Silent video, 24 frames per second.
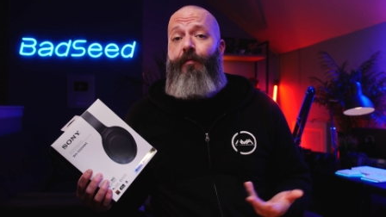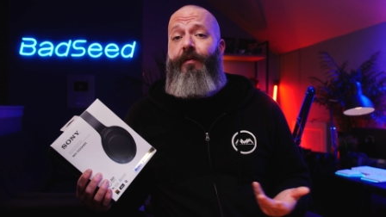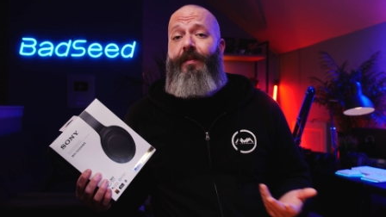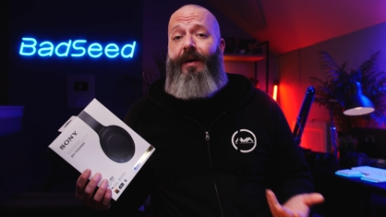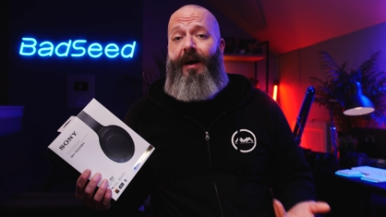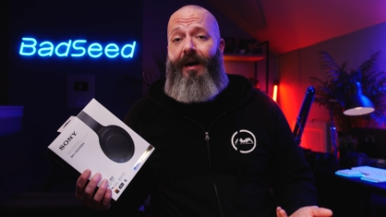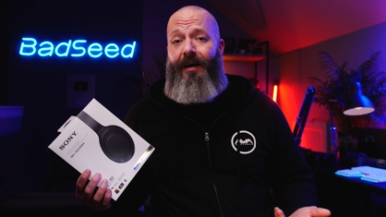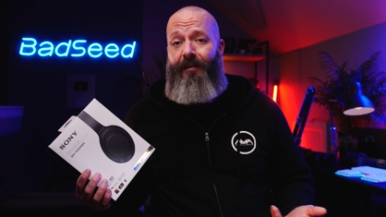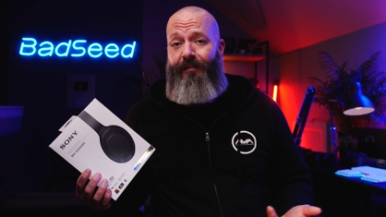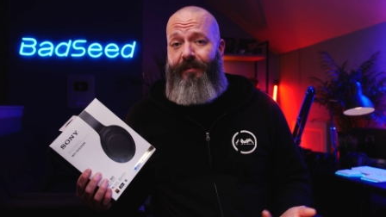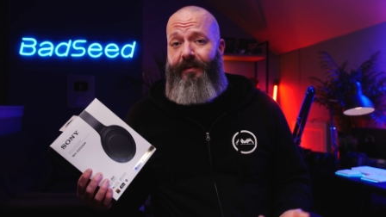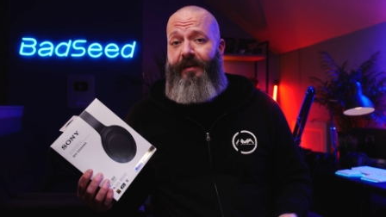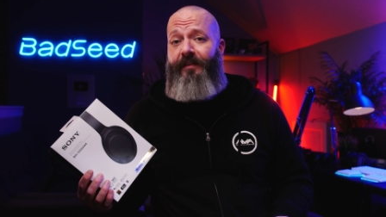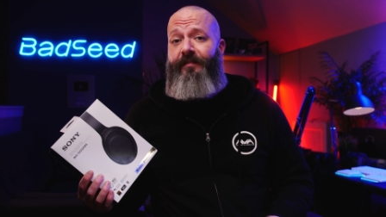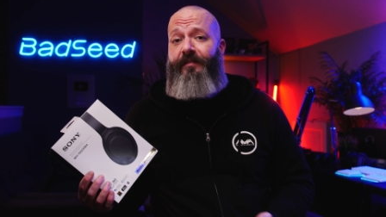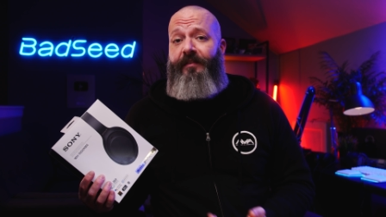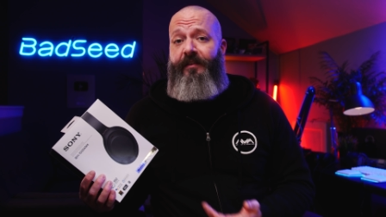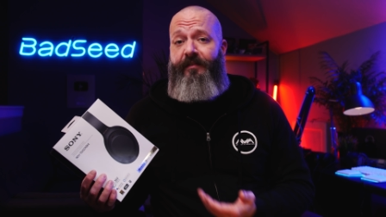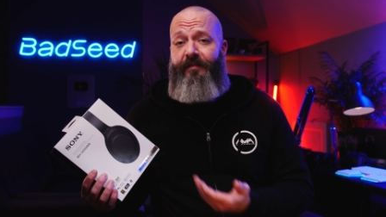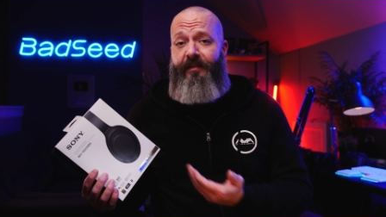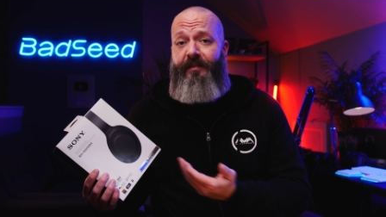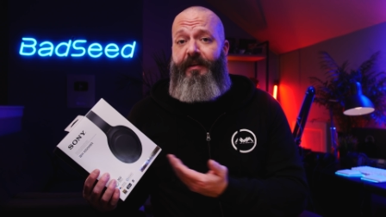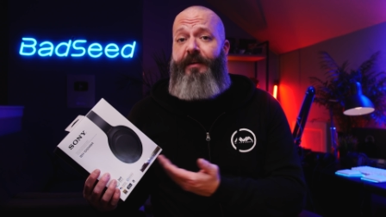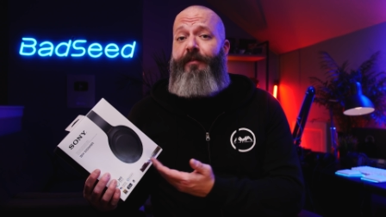Over the holiday
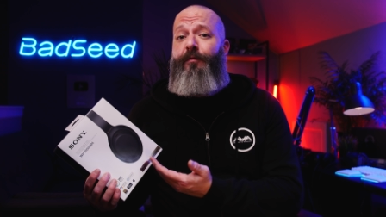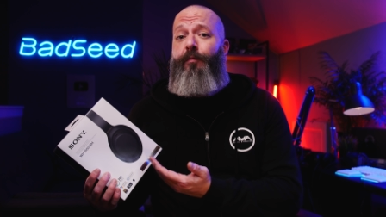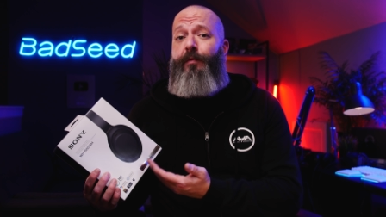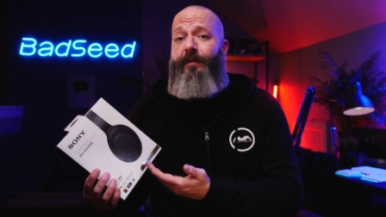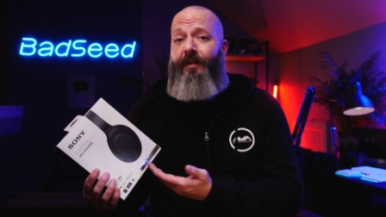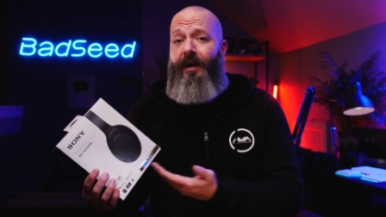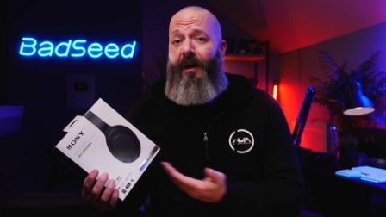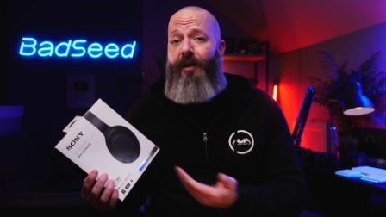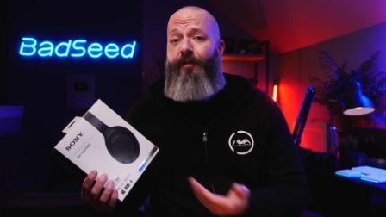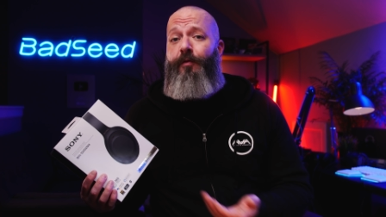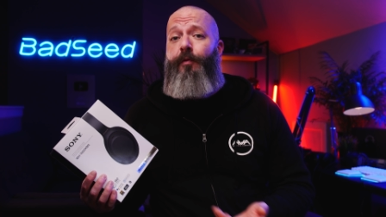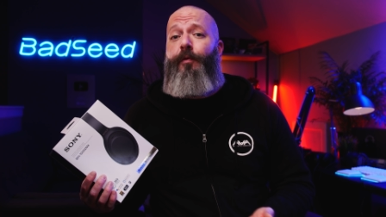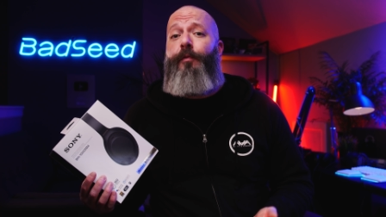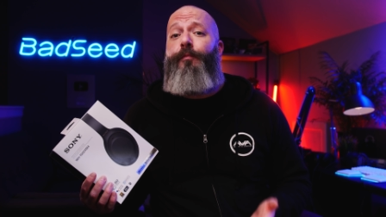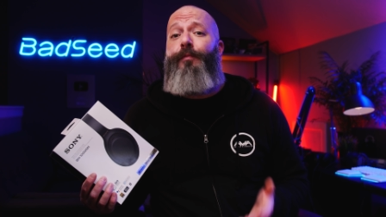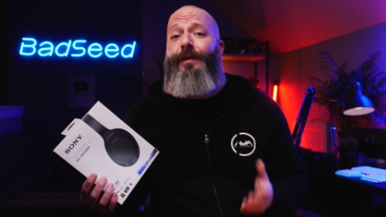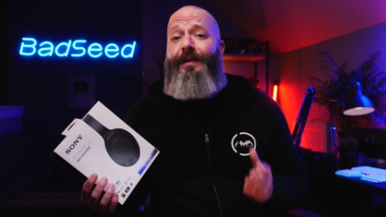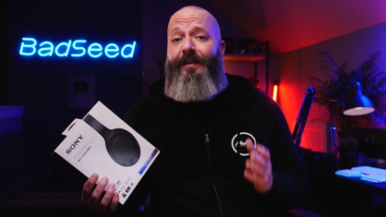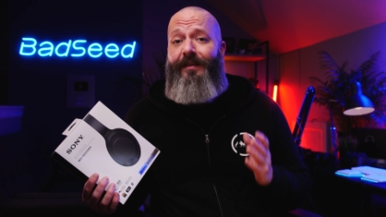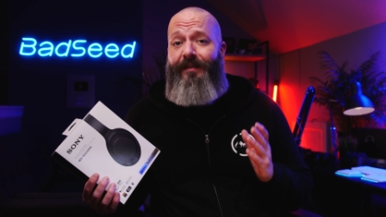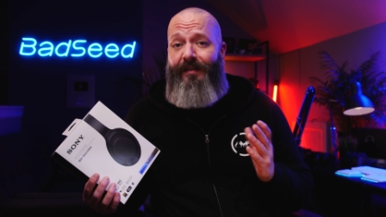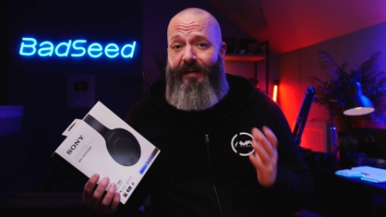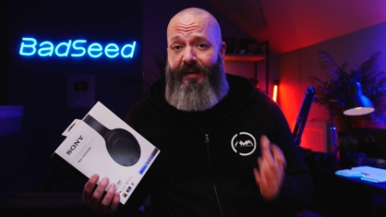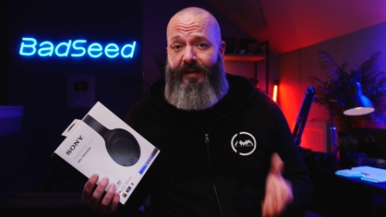season, these were down to a
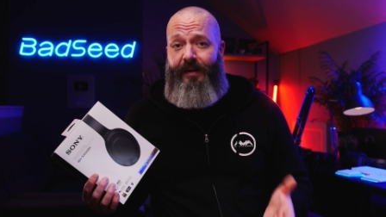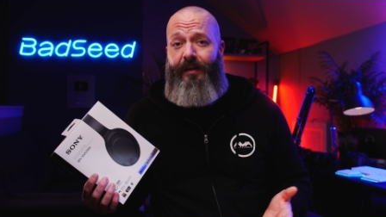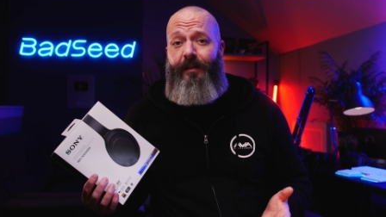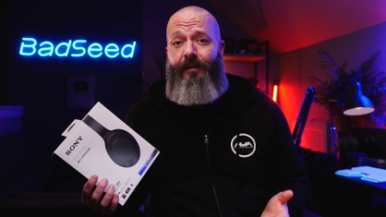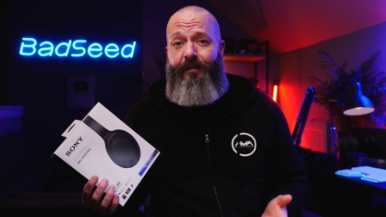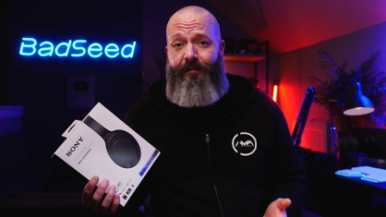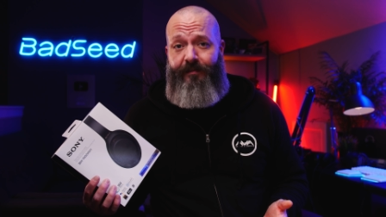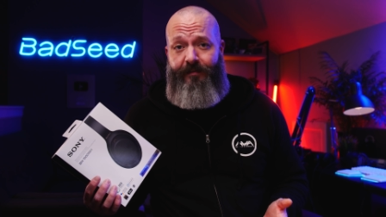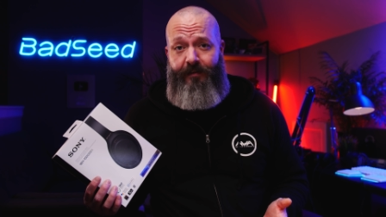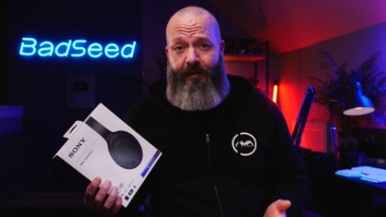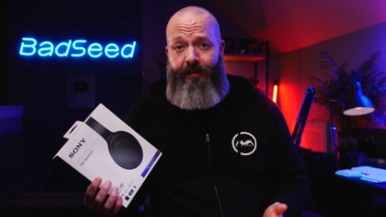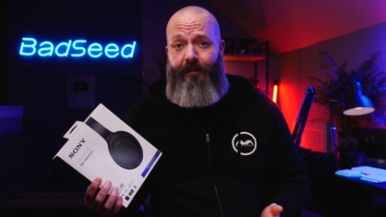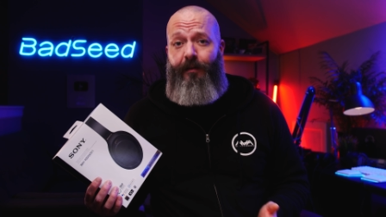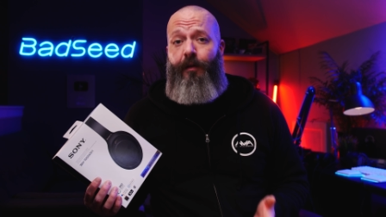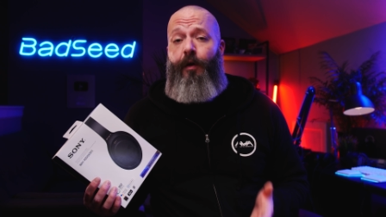ridiculously